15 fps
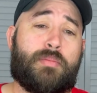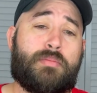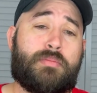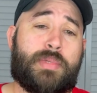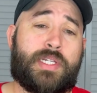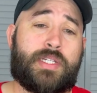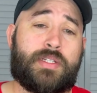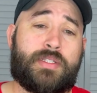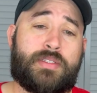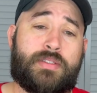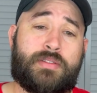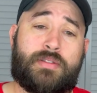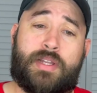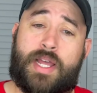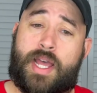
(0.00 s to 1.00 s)

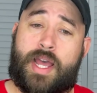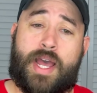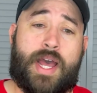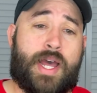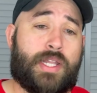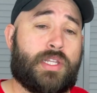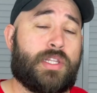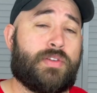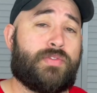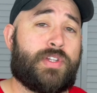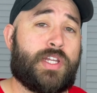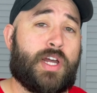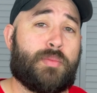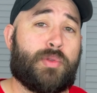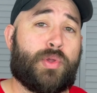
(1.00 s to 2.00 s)
because I love
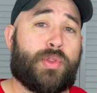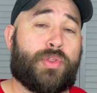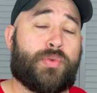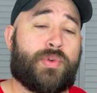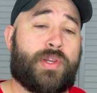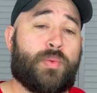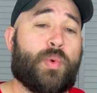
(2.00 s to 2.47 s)
Diablo 3.